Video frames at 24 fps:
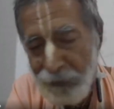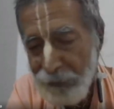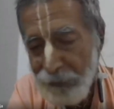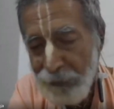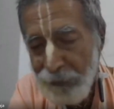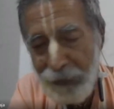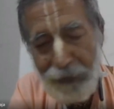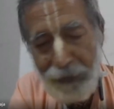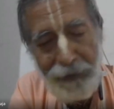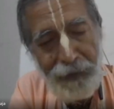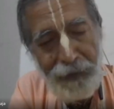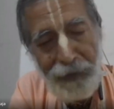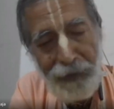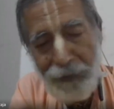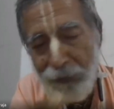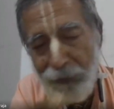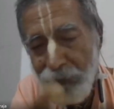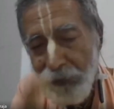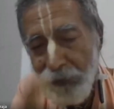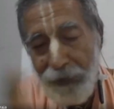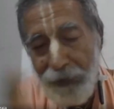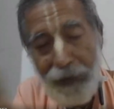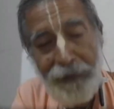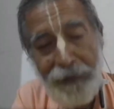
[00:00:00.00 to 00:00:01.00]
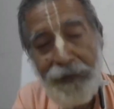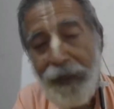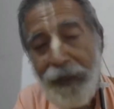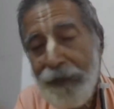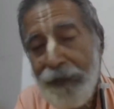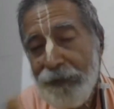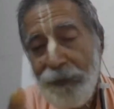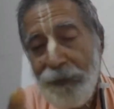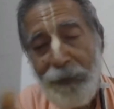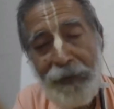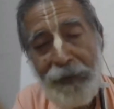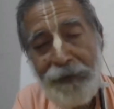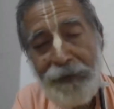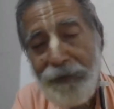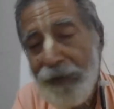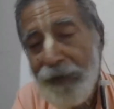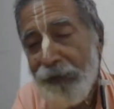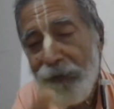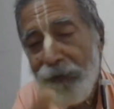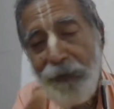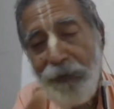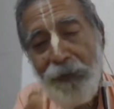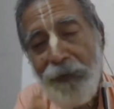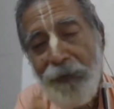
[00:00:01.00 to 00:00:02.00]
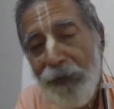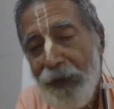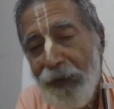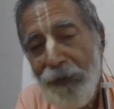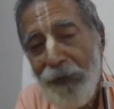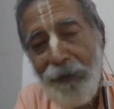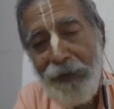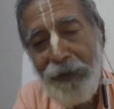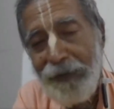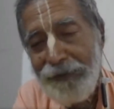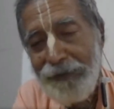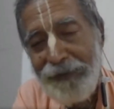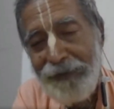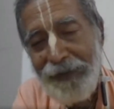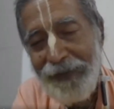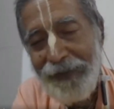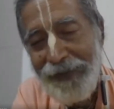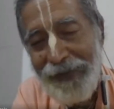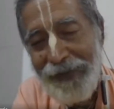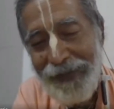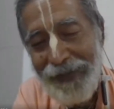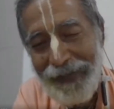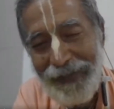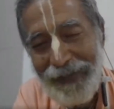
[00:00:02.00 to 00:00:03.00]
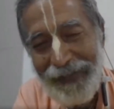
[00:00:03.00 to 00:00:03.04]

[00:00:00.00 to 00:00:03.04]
mundane world attachment, there is no love actually.